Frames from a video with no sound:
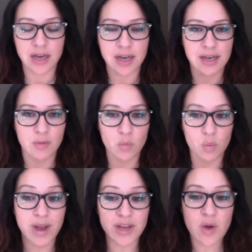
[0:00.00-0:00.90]

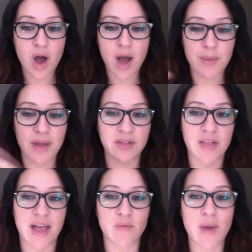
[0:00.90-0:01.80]
When you hop on the
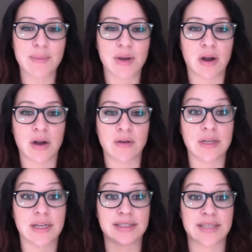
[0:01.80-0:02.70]
live webinar,
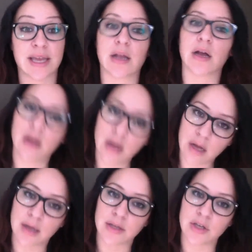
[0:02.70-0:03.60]
it's like, oh,
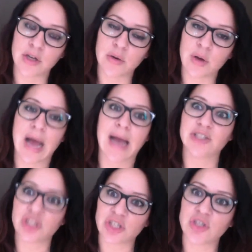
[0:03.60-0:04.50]
you know, I
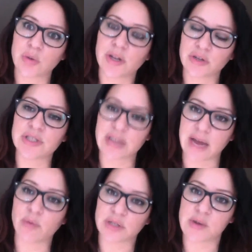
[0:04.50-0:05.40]
just don't understand
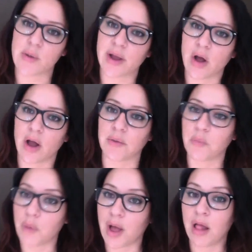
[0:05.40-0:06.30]
what's going on.
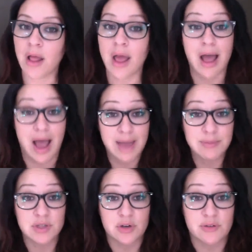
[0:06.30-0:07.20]
Well, I'm
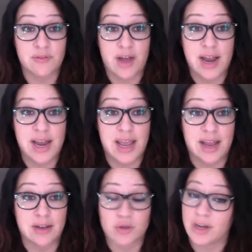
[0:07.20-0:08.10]
certified in
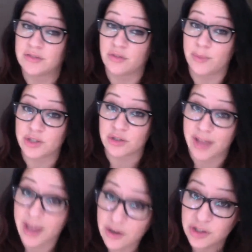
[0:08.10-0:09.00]
transformational
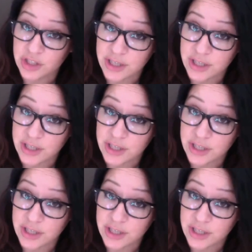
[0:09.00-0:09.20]
energy.